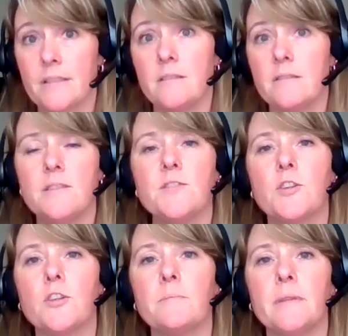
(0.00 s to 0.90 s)
or a
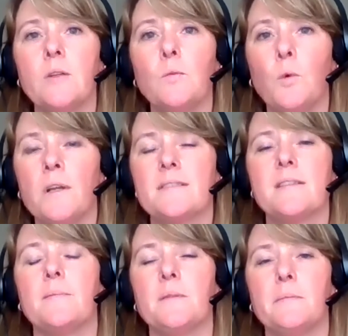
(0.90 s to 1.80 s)
person
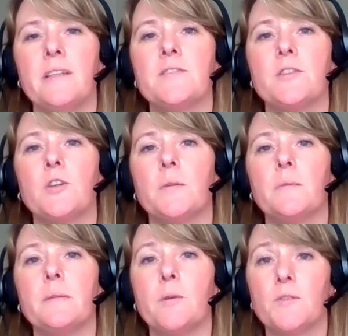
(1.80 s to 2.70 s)
determine what
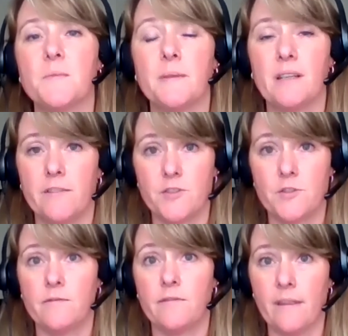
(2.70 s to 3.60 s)
supplements are going to be
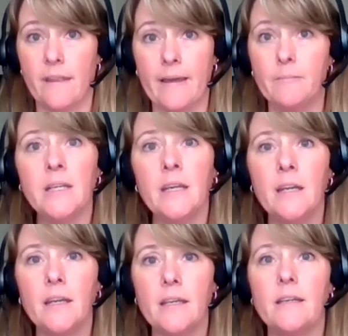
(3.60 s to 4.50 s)
most beneficial for
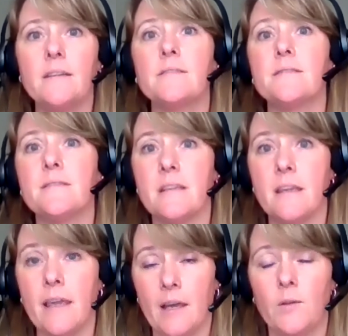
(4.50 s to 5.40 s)
them
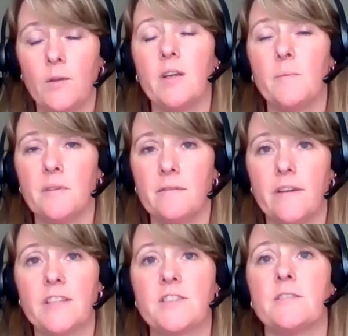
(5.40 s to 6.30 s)
is the
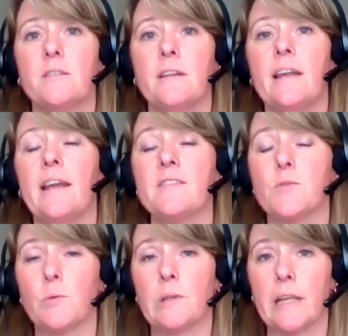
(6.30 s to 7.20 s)
healthcare professional that
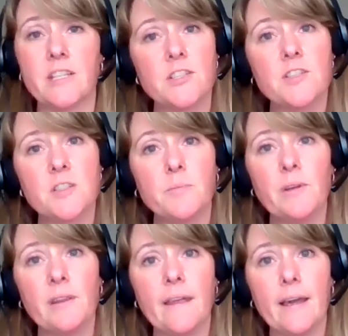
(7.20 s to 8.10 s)
has a
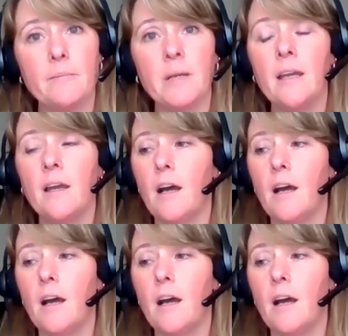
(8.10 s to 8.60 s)
relationship with them,